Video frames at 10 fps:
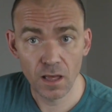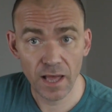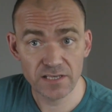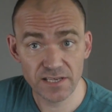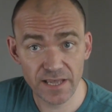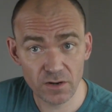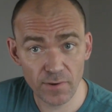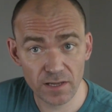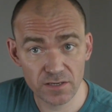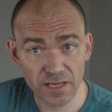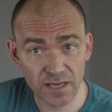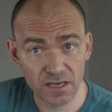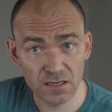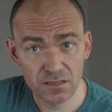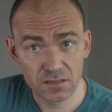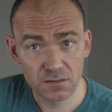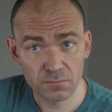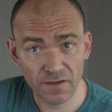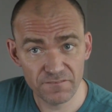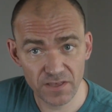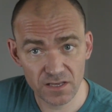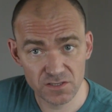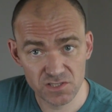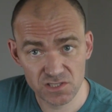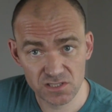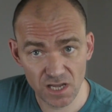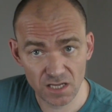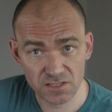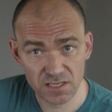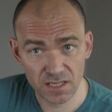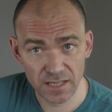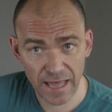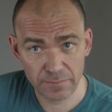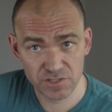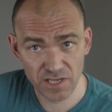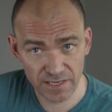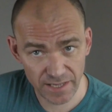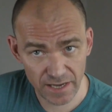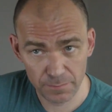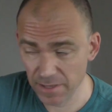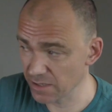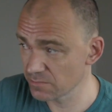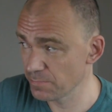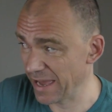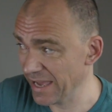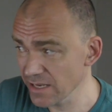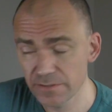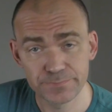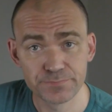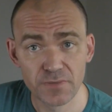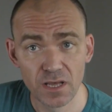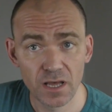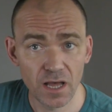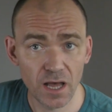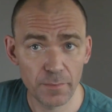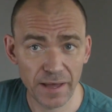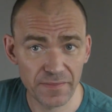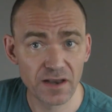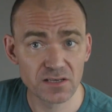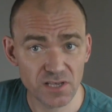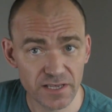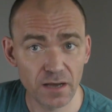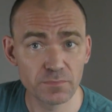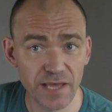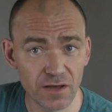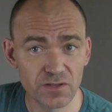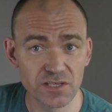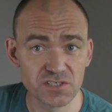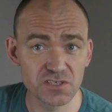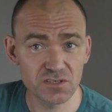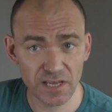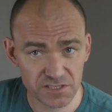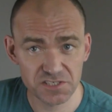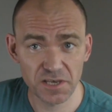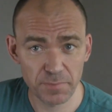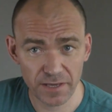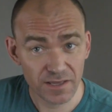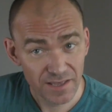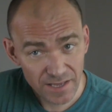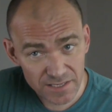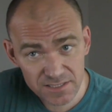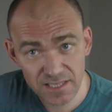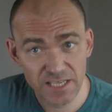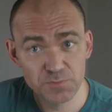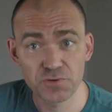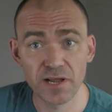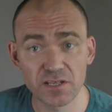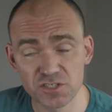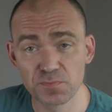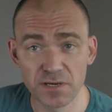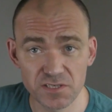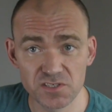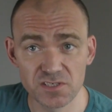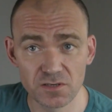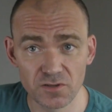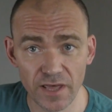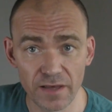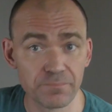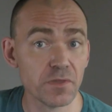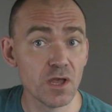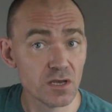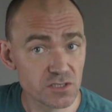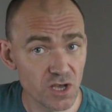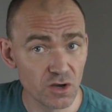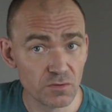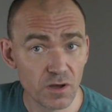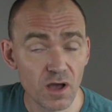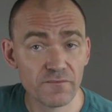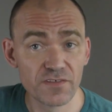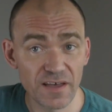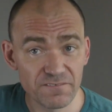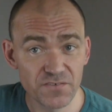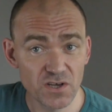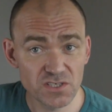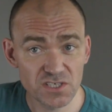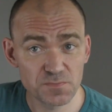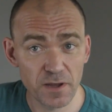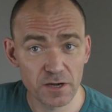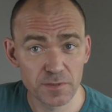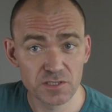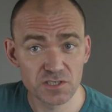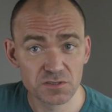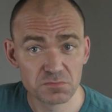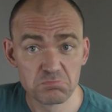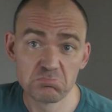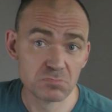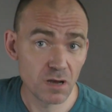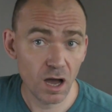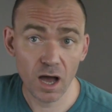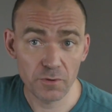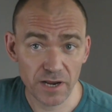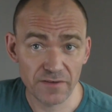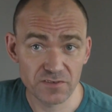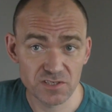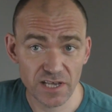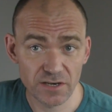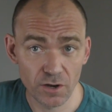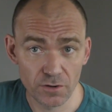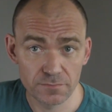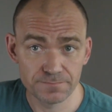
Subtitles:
as I get around here, my fingers start to collapse and get a bit bad, and then as I come down there's still that skipping. It's less pronounced, but it's still there. So for that first experiment I would have to say no.